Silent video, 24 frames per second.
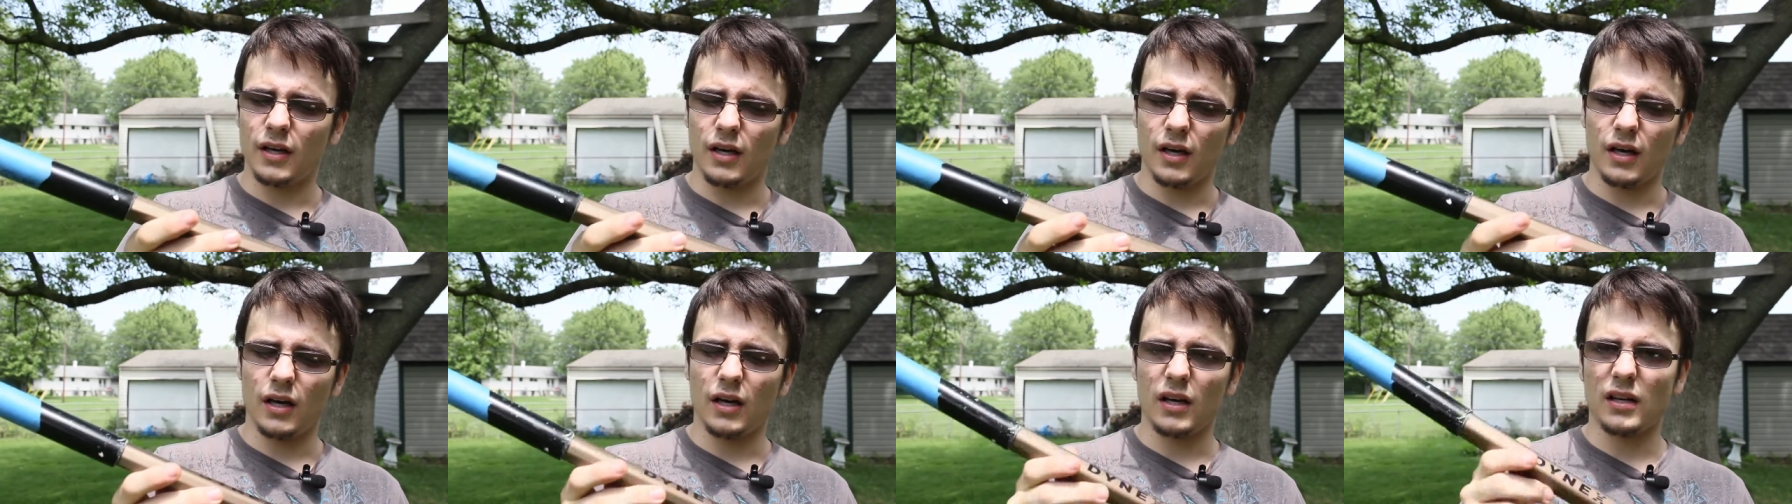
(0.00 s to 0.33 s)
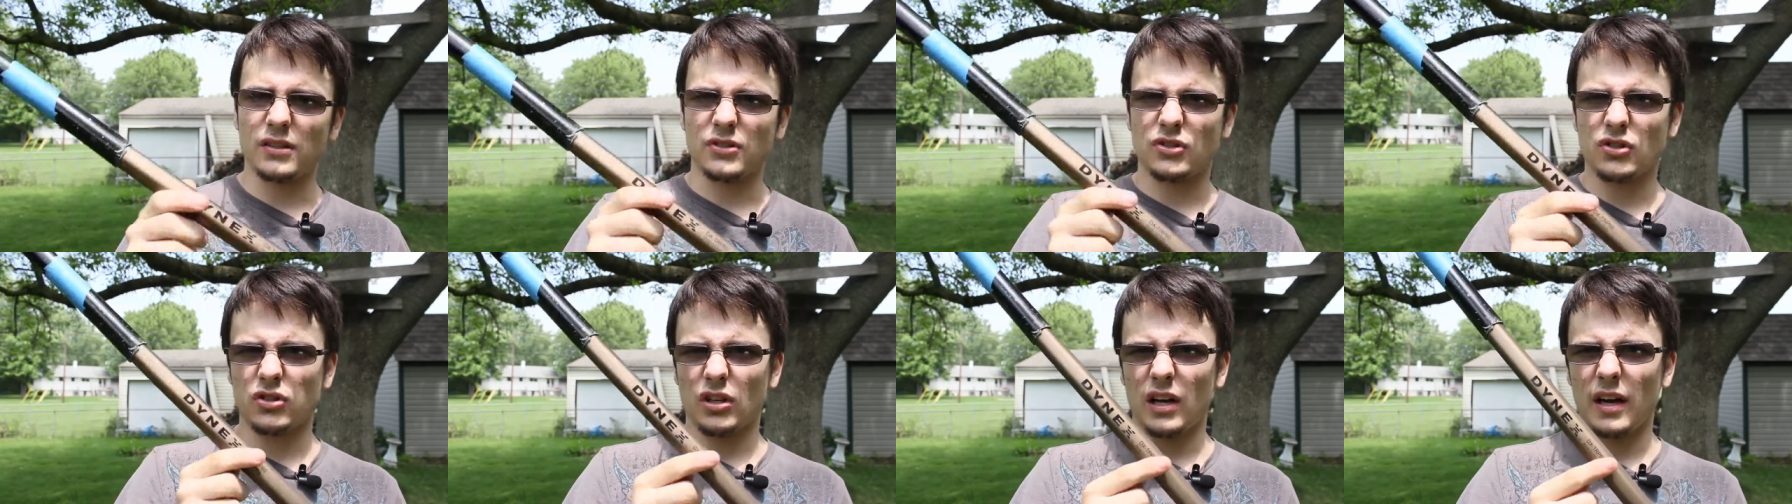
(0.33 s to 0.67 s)
uh,
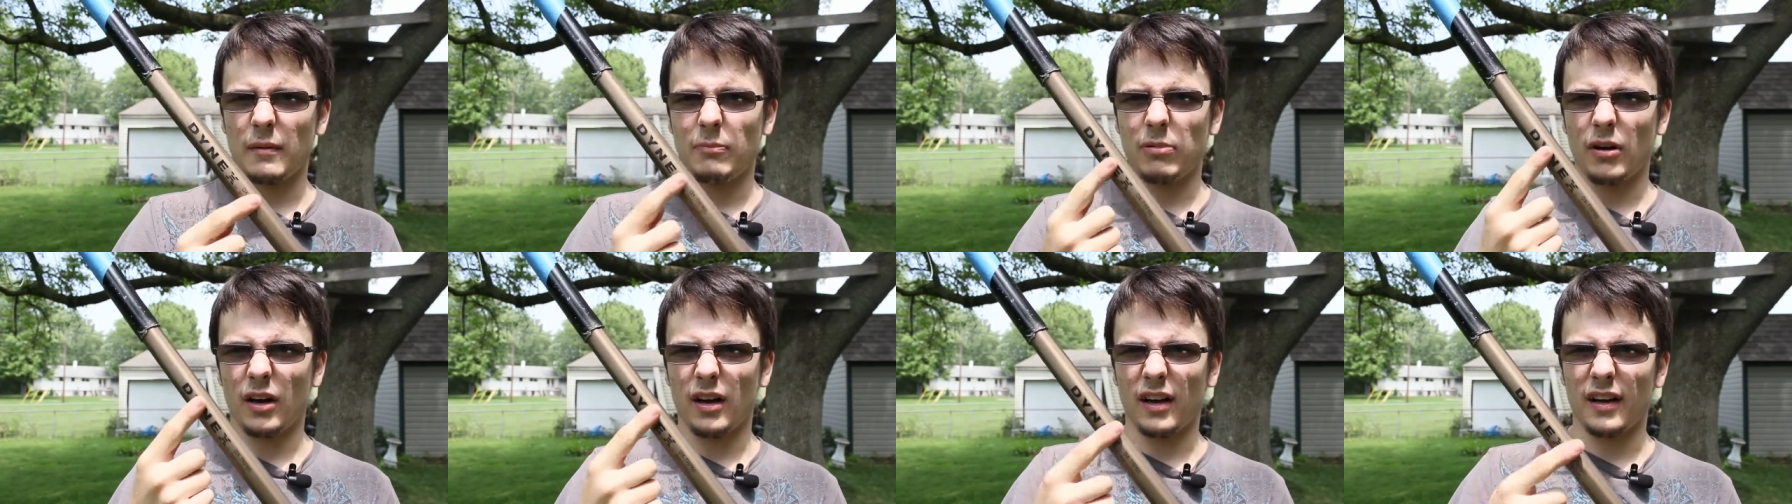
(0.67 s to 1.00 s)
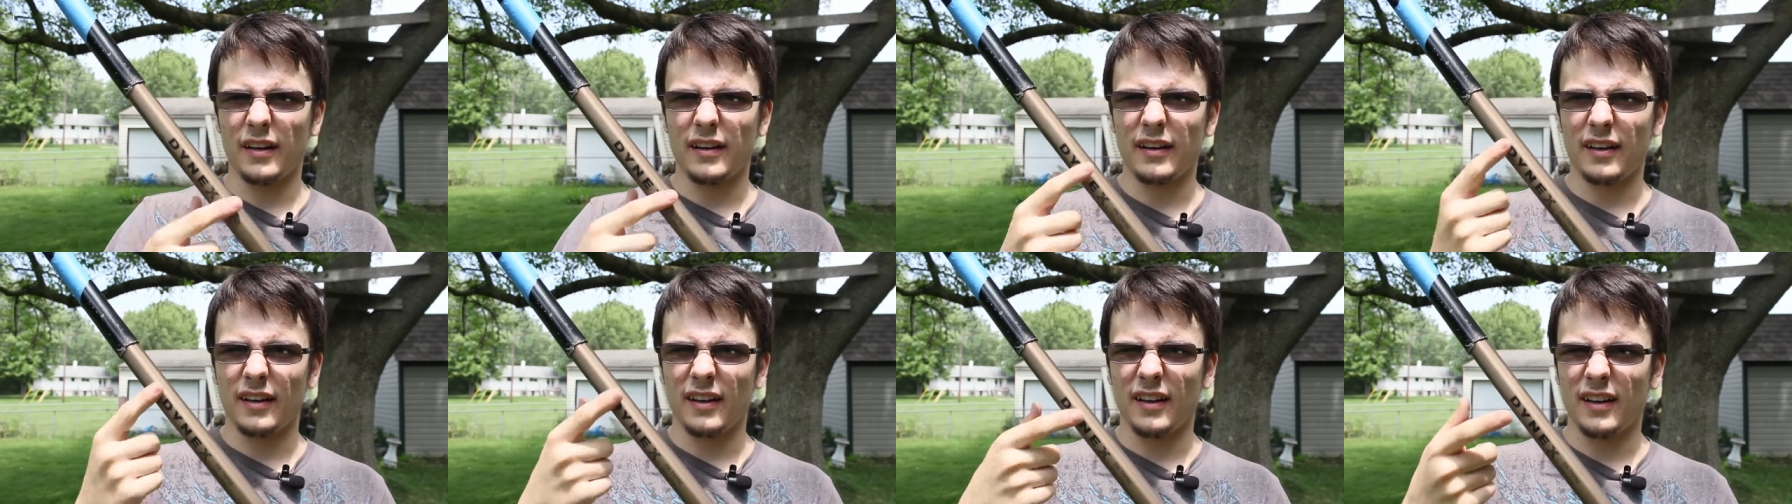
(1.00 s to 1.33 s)

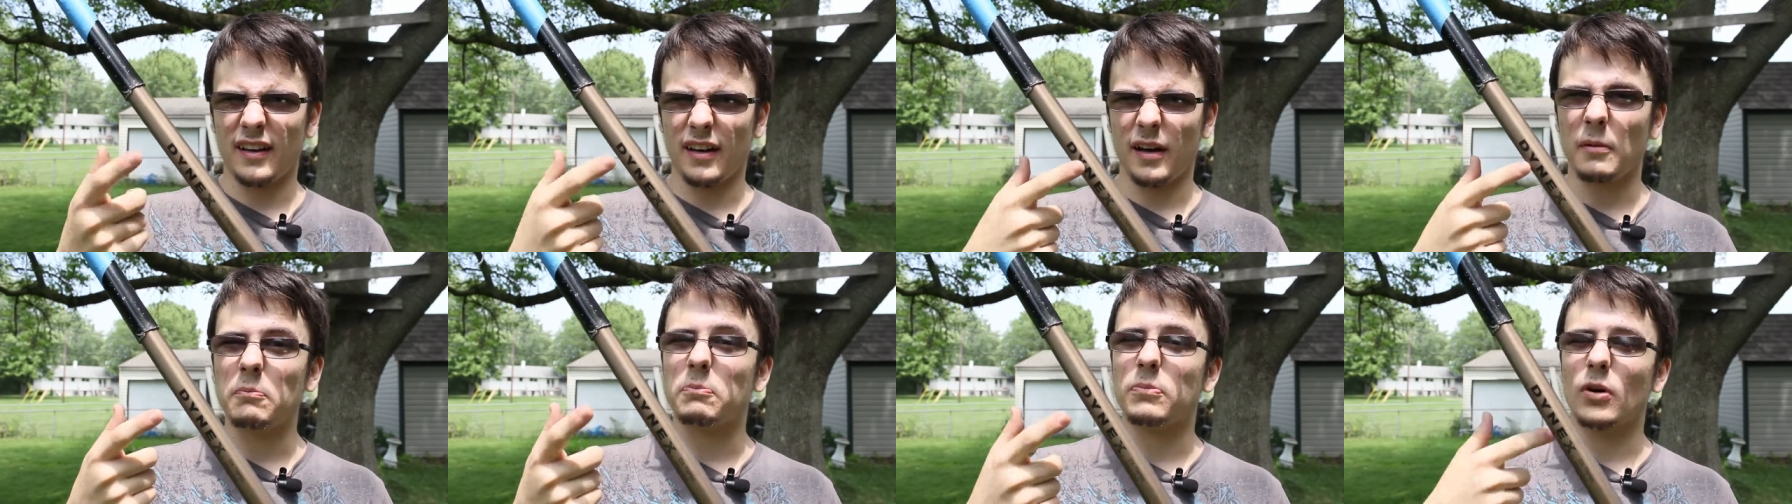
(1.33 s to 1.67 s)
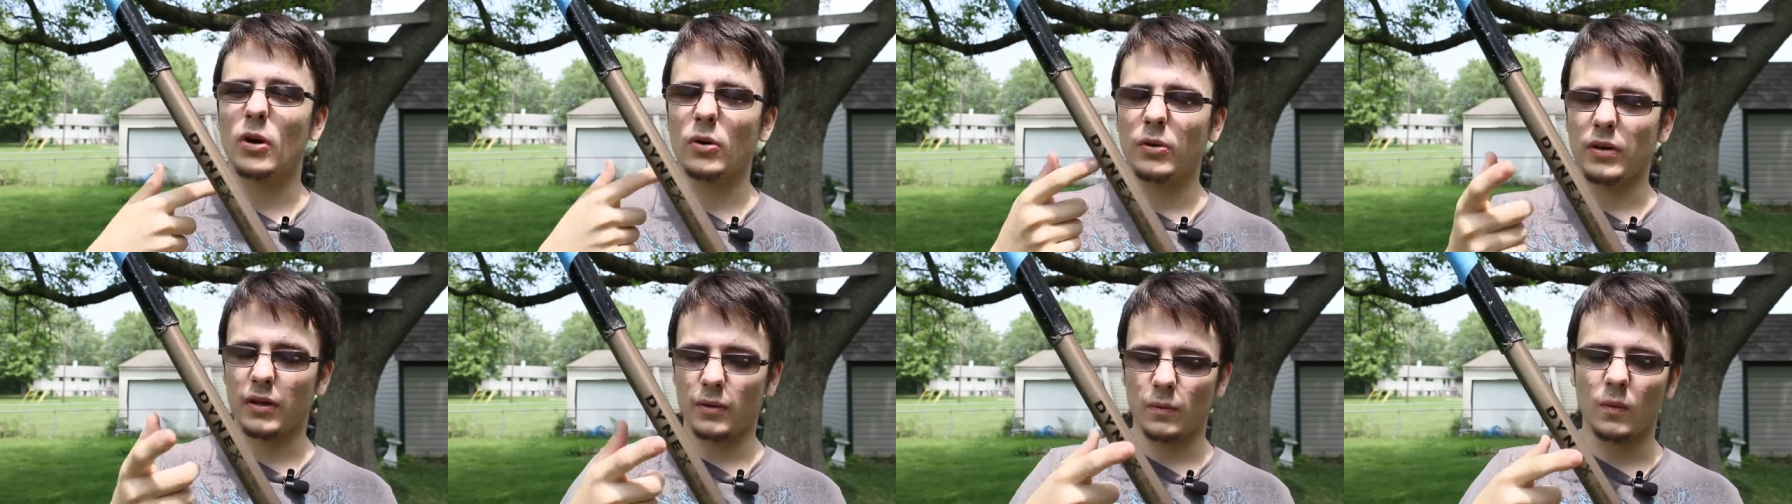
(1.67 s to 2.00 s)
tripod, a uh,
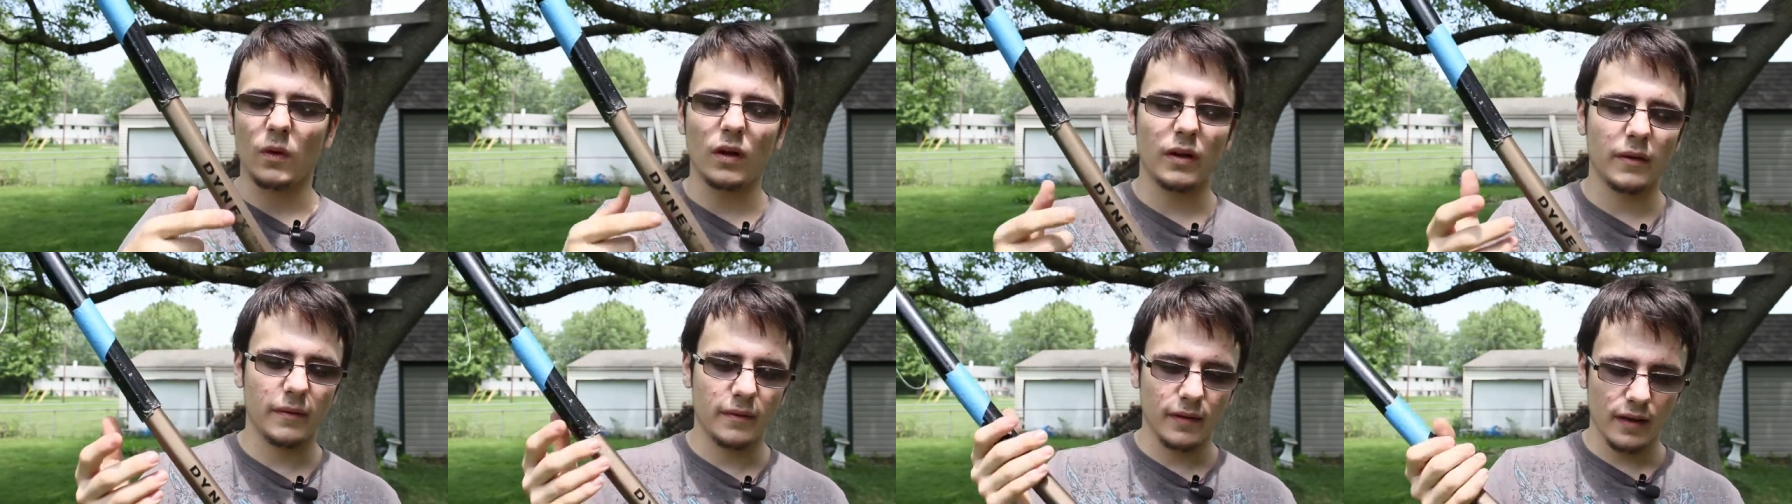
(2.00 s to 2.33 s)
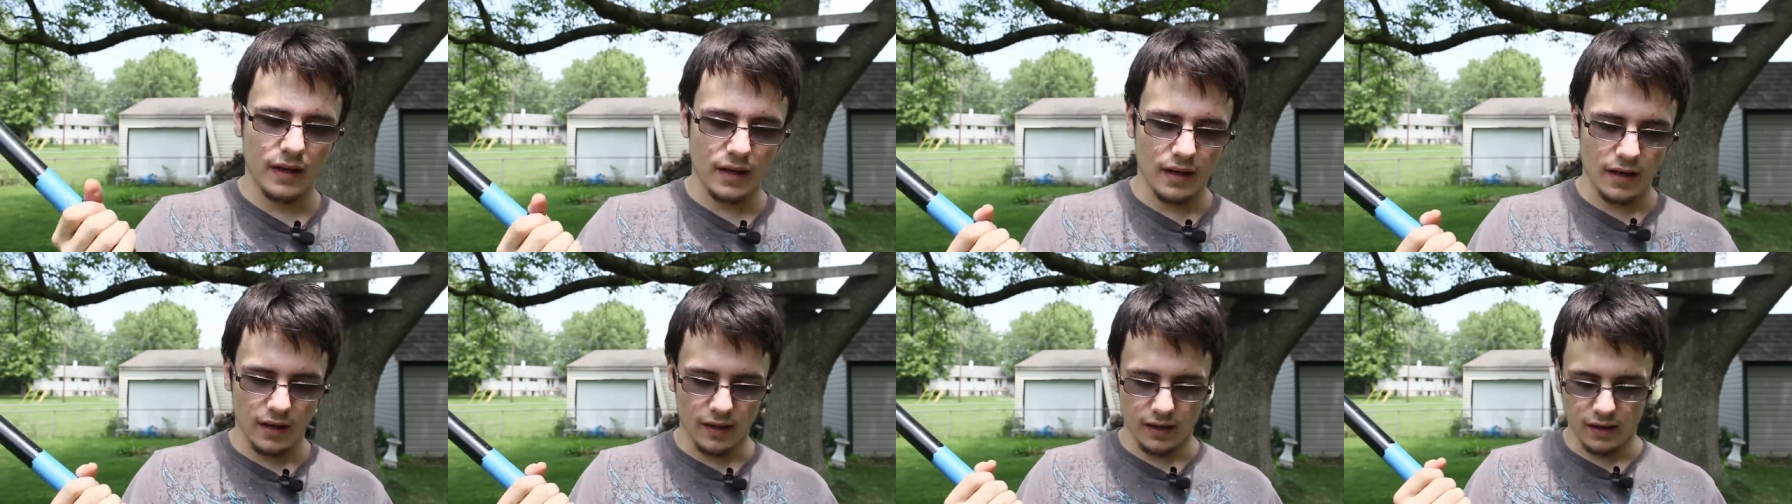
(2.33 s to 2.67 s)
broken one.
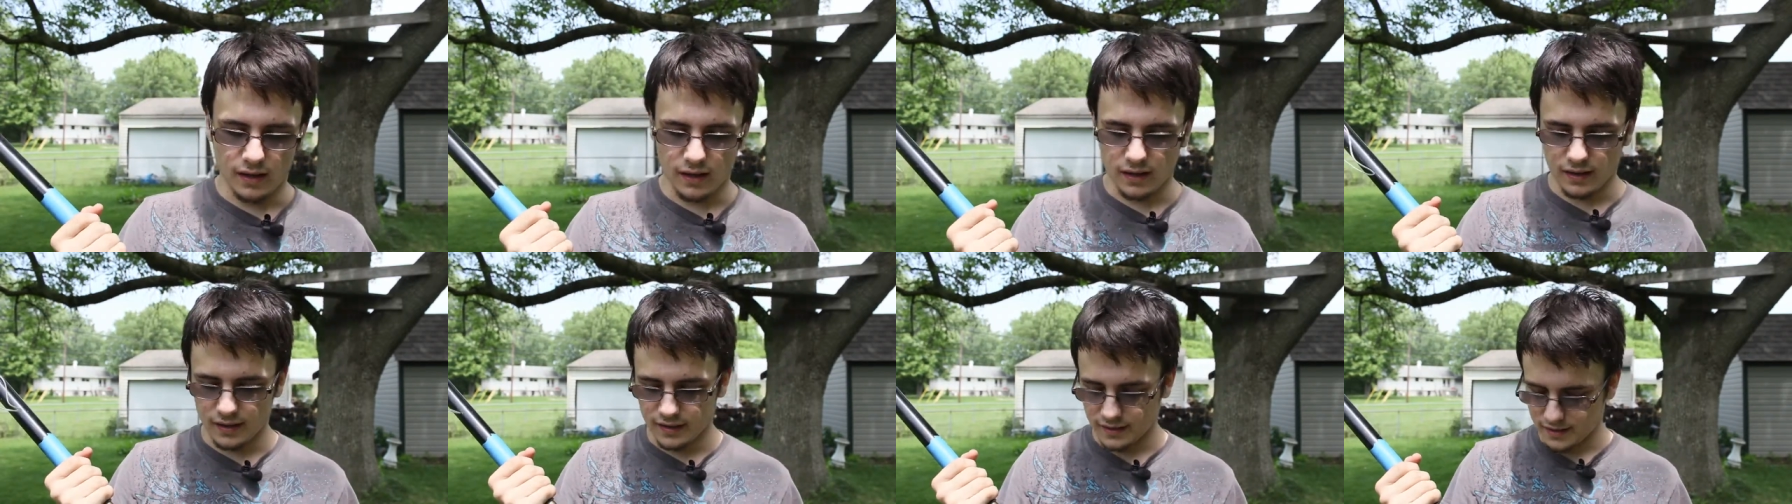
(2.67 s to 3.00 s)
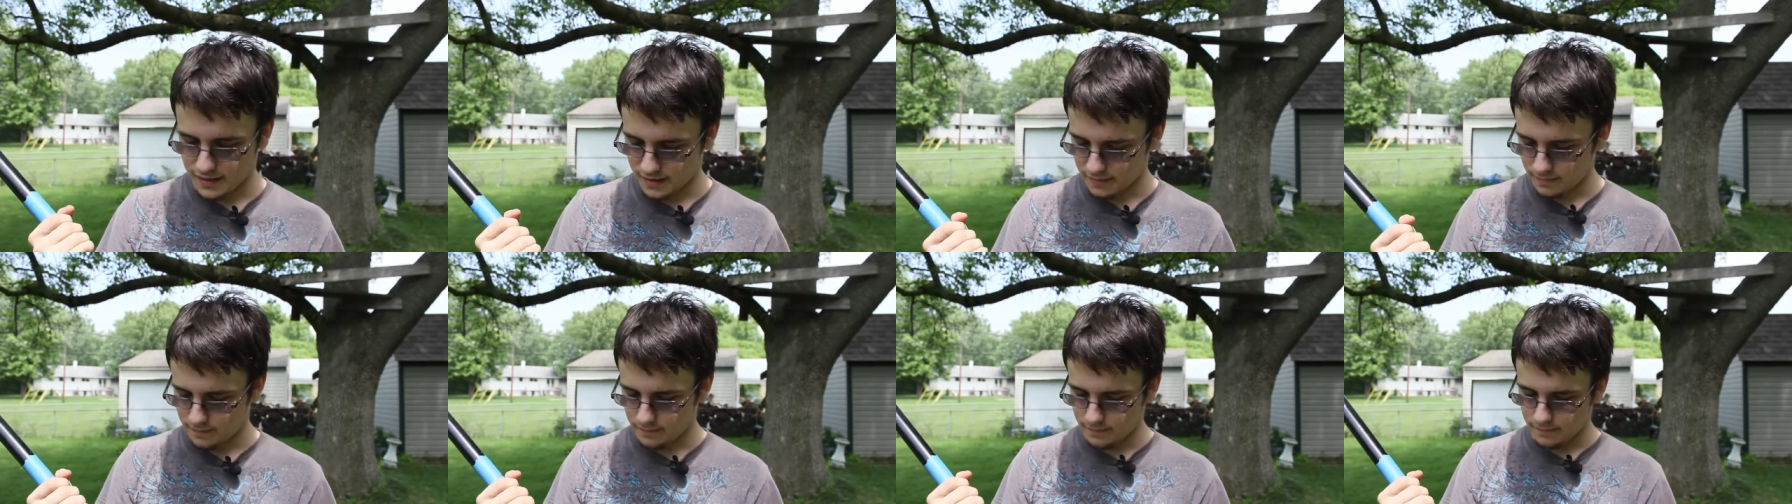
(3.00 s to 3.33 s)

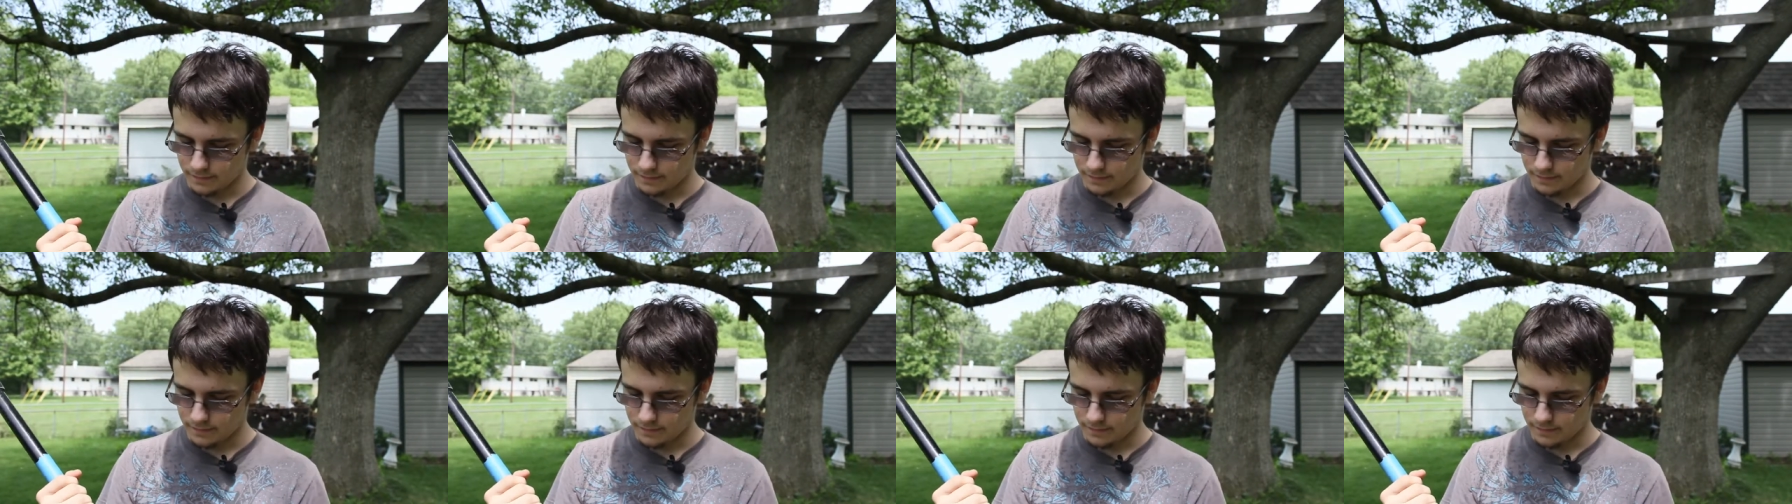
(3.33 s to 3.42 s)
it's